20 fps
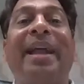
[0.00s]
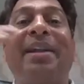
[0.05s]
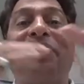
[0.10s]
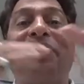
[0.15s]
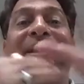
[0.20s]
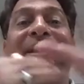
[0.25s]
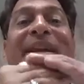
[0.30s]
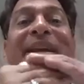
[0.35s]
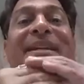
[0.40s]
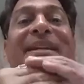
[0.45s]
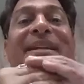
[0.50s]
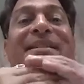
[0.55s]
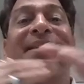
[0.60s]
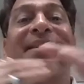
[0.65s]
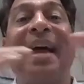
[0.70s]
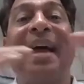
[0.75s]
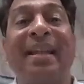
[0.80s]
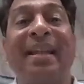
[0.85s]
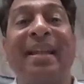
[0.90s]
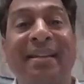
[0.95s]
get
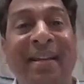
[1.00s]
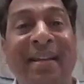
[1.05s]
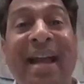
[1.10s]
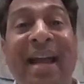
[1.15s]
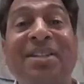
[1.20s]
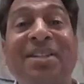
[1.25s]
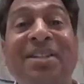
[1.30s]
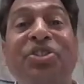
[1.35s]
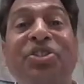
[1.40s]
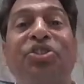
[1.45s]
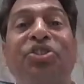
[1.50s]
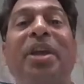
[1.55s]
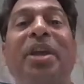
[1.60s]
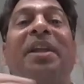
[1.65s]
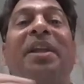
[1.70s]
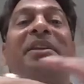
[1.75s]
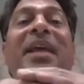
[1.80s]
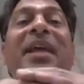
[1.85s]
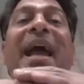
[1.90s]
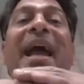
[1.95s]
reconciled and
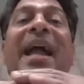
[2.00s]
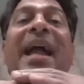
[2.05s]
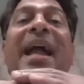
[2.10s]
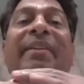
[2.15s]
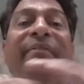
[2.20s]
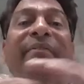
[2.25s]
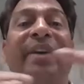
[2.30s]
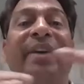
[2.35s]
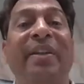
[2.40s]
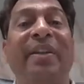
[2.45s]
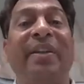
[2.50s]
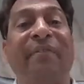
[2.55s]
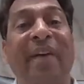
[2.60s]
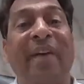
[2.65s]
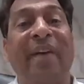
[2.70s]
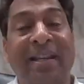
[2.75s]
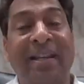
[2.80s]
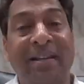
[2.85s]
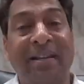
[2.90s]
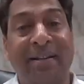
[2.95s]
checked and
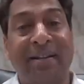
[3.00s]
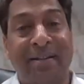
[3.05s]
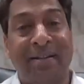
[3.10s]
verified.